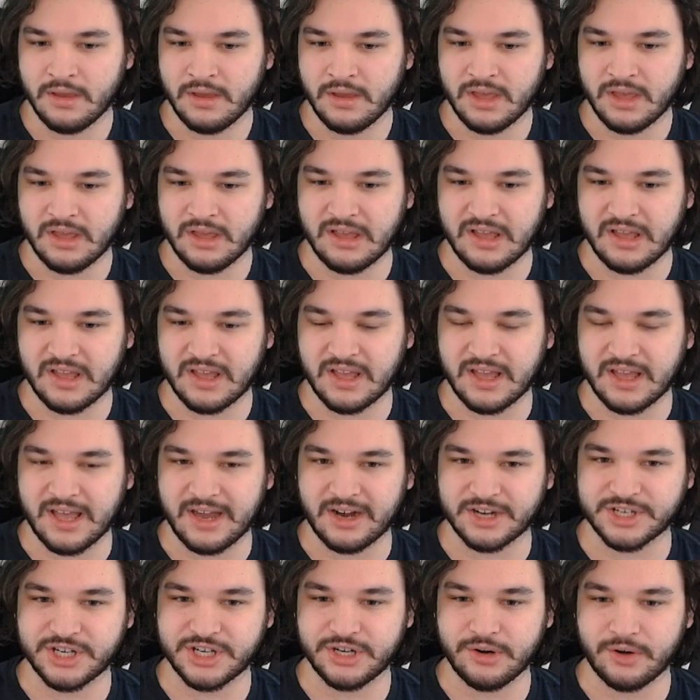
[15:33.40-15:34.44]
Uh, I
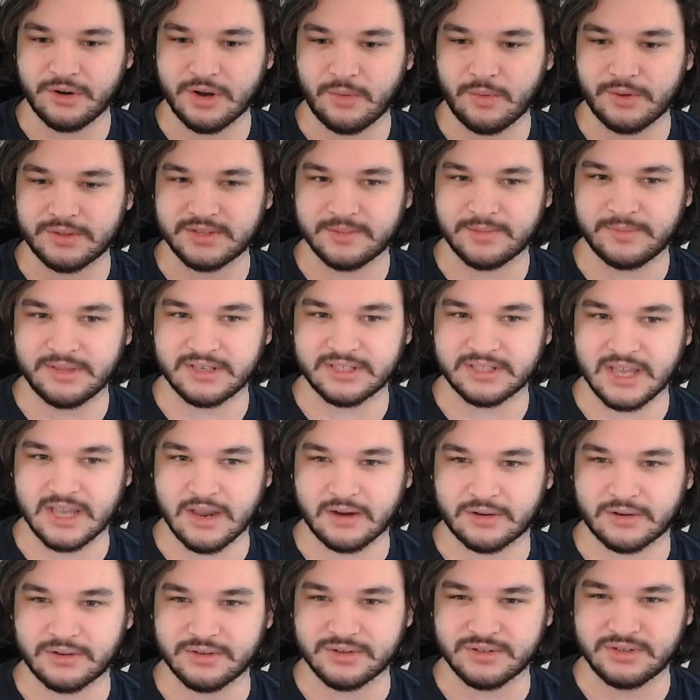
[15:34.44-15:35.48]
actually don't know what some of these
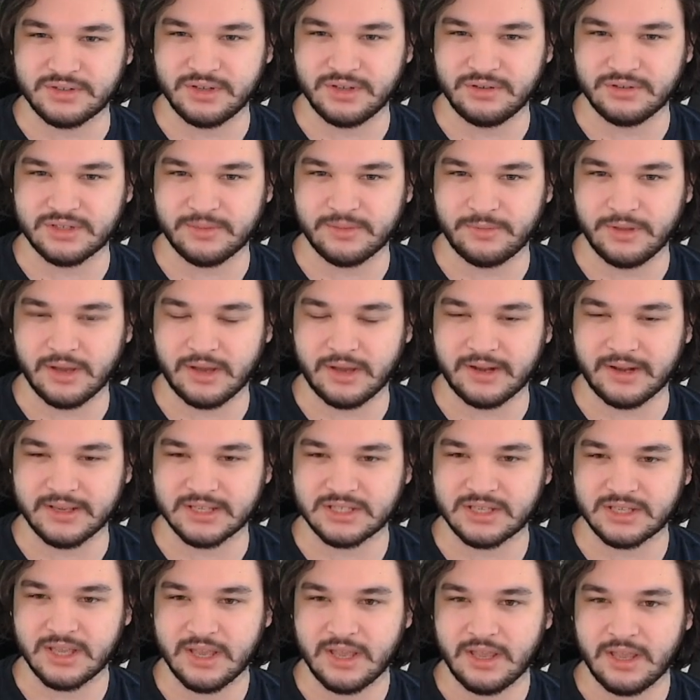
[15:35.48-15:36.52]
characters do, to be
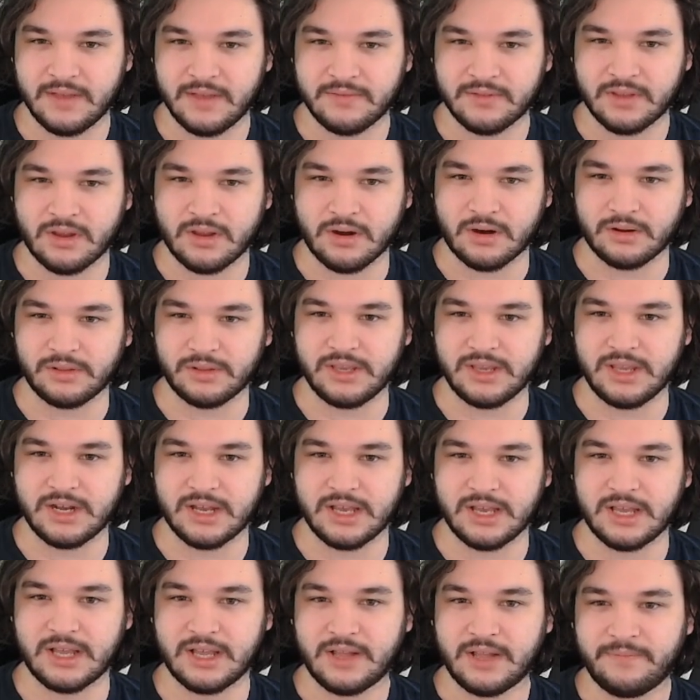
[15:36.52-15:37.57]
honest.
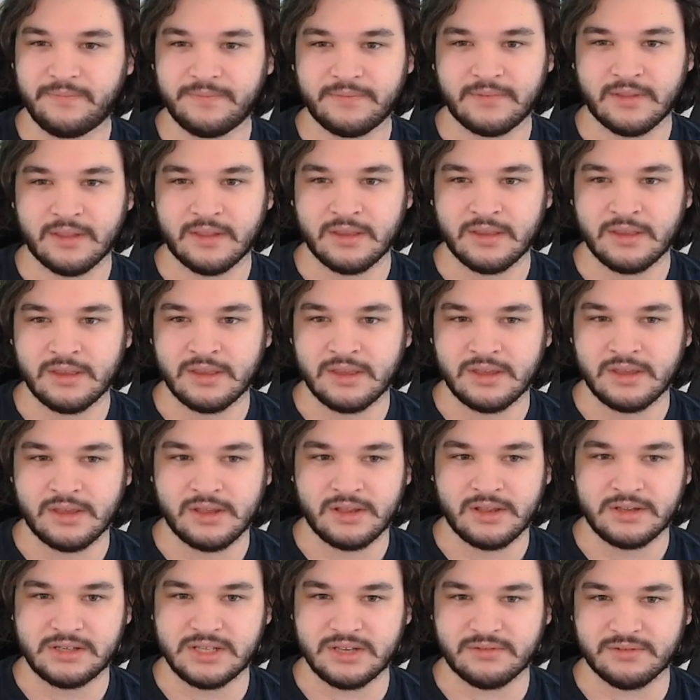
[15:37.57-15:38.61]
Carlina,
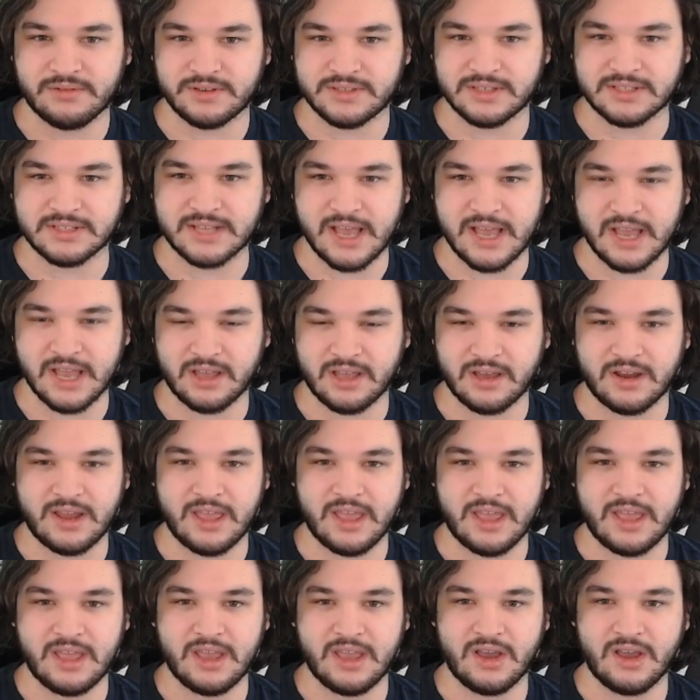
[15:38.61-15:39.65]
Decrease attack on
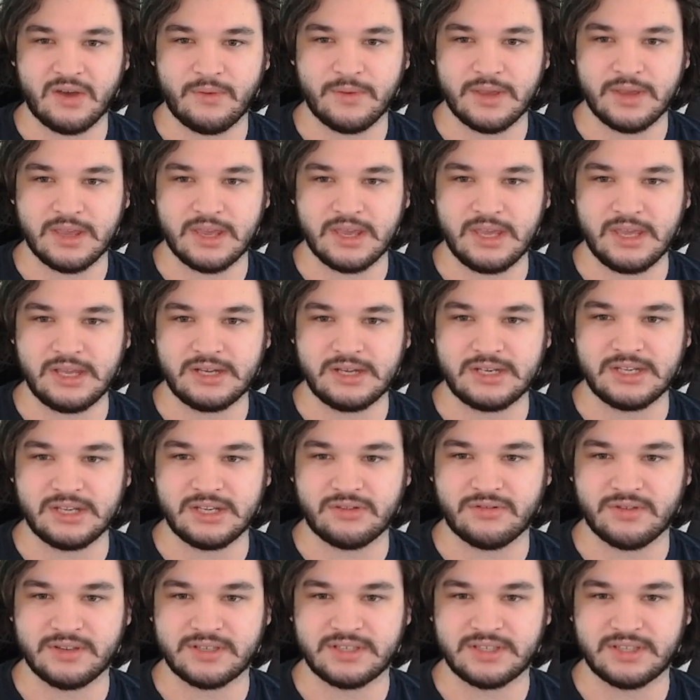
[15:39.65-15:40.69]
AoE,
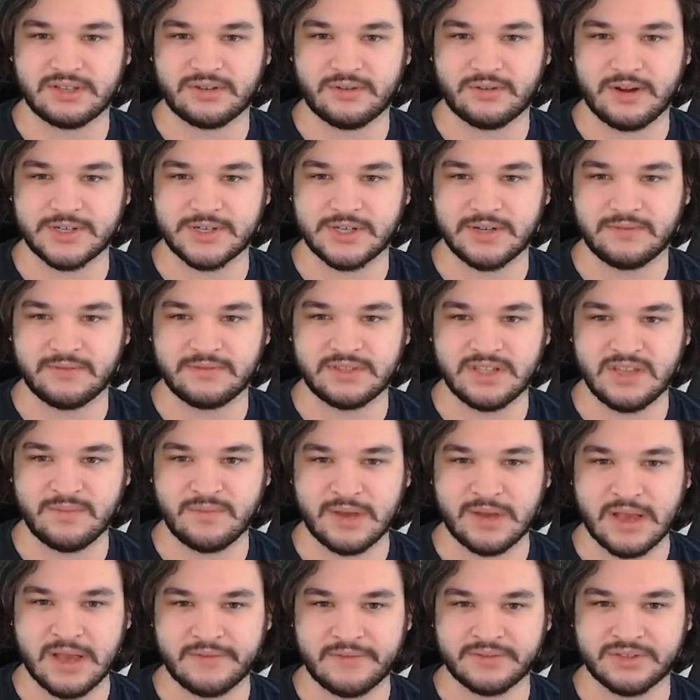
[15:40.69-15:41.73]
decrease the duration of
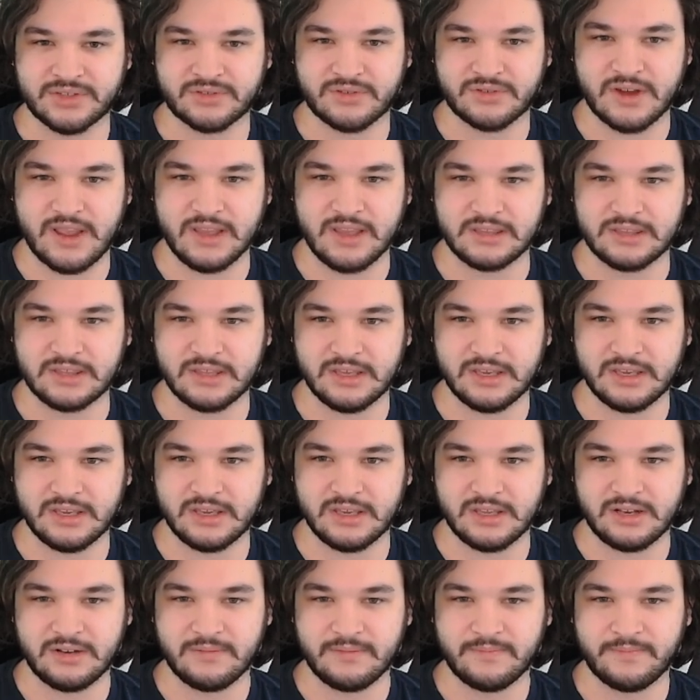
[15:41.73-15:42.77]
debuff,
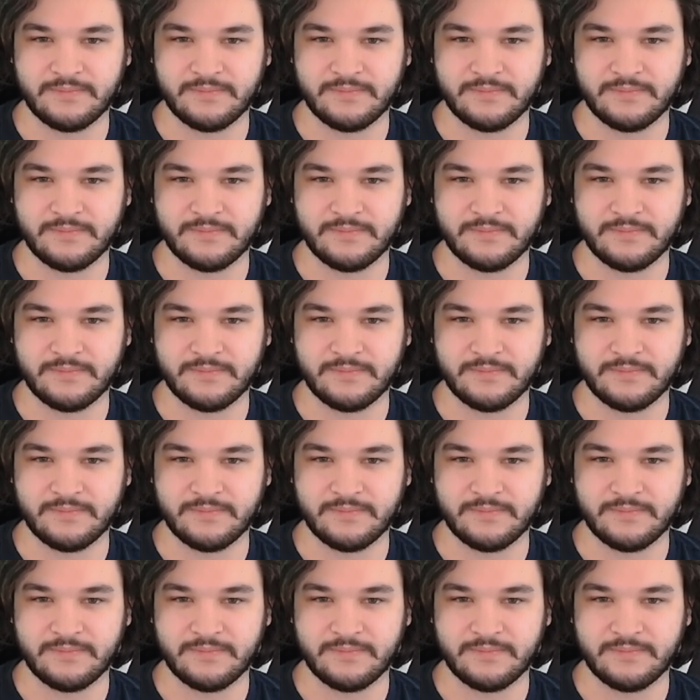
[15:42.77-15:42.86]
strengthen.